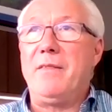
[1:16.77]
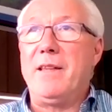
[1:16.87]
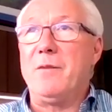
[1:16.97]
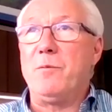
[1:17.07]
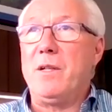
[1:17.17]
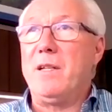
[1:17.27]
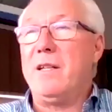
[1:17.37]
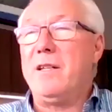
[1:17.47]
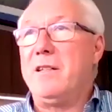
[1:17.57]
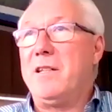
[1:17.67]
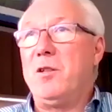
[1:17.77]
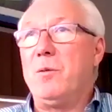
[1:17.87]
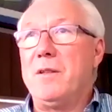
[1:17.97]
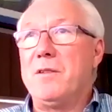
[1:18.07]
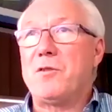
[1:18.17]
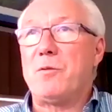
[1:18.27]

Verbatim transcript: I think if we can continue on this